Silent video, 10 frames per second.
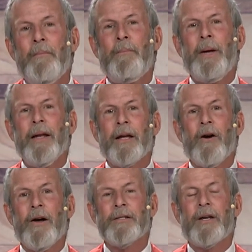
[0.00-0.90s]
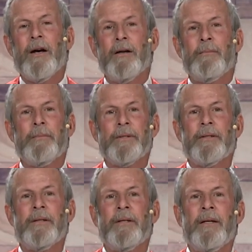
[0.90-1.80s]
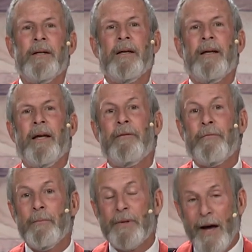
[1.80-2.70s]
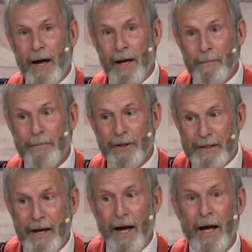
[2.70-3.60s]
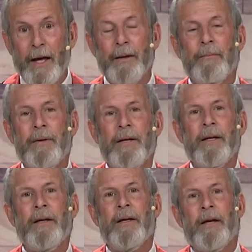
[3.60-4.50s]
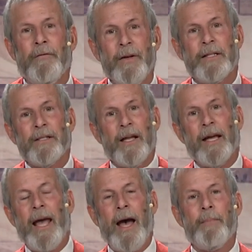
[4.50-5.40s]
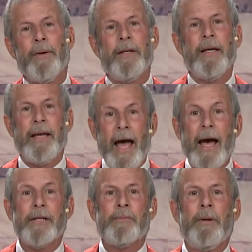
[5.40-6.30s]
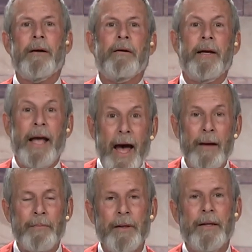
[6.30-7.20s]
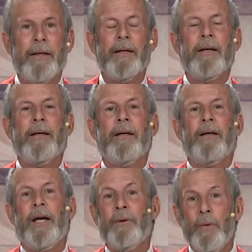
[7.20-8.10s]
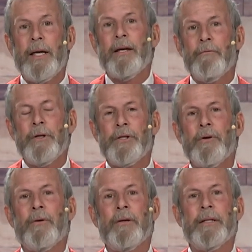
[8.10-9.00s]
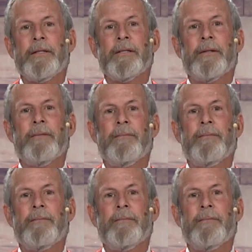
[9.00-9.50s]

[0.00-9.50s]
Pentecost comes. And from time to time, events like happened at Asbury happen, and we can rejoice.